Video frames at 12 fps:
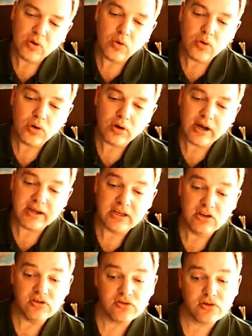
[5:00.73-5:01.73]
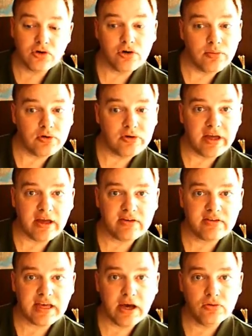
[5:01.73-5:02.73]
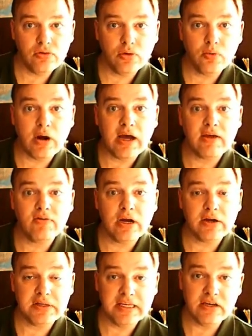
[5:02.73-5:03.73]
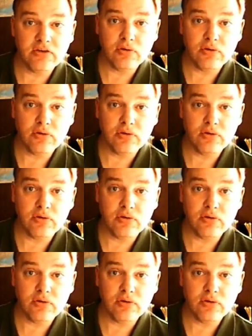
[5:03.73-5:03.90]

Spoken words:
Or I could use como to ask how to arrive or how to get